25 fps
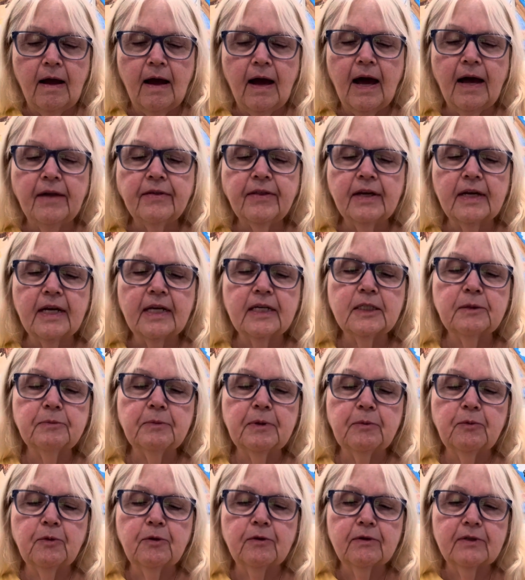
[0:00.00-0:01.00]
I think I
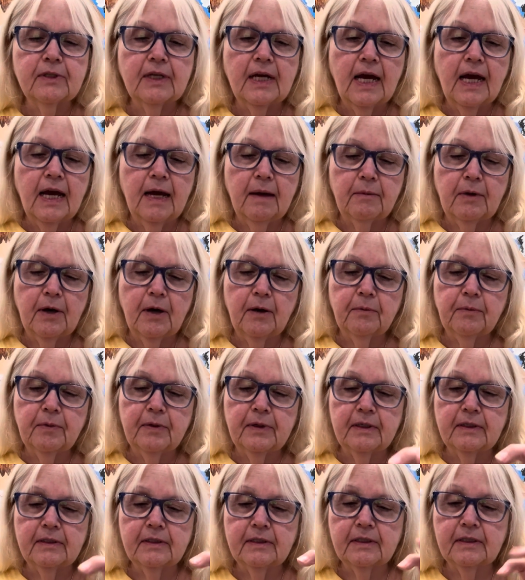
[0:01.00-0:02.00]
spend more time
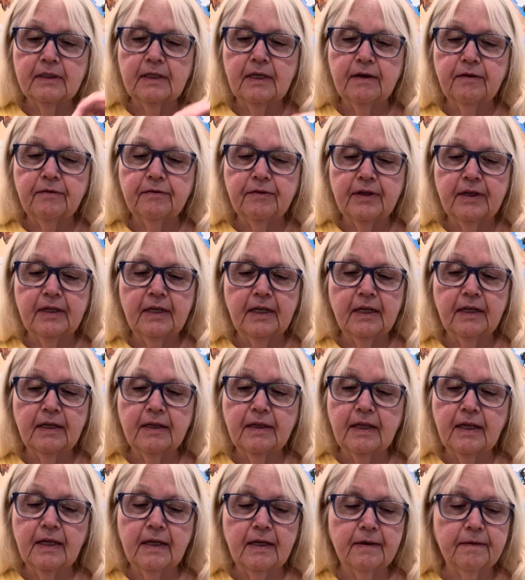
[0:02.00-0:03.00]
opening stuff than
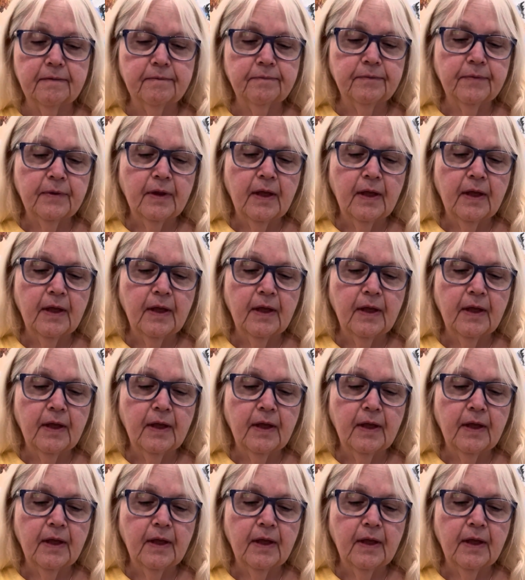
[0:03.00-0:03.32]
anything.